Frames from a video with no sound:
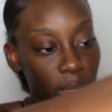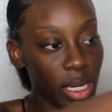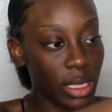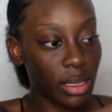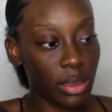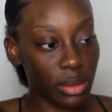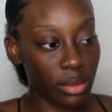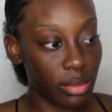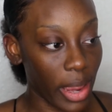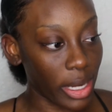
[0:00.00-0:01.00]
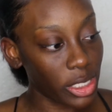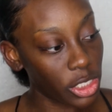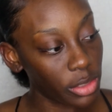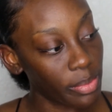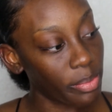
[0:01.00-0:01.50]
doesn't
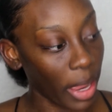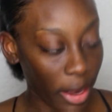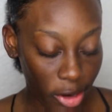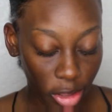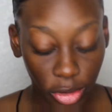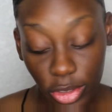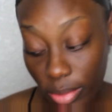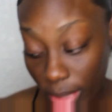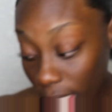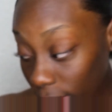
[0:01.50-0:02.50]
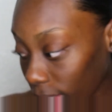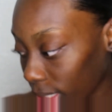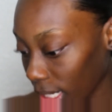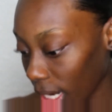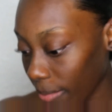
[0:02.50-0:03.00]
match my hair color, so I'm not gonna wear
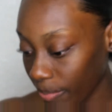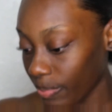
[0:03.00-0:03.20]
it today.